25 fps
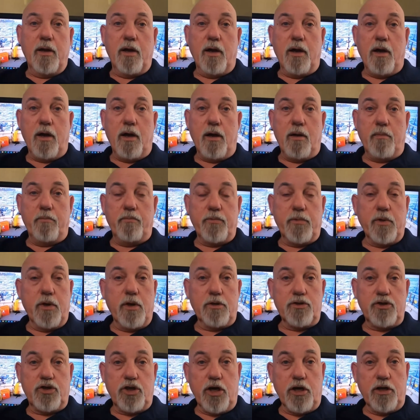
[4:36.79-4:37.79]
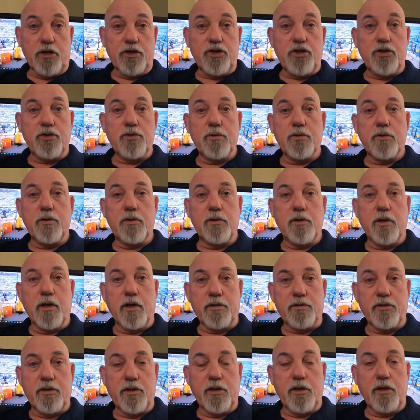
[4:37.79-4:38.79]
Um, a judge
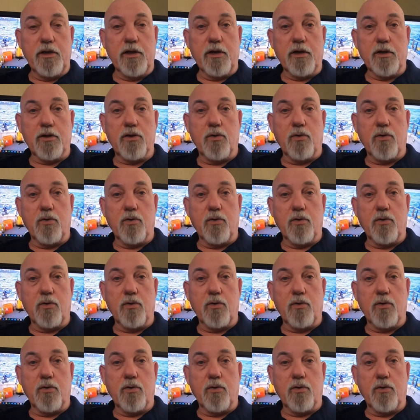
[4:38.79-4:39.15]
at the uh,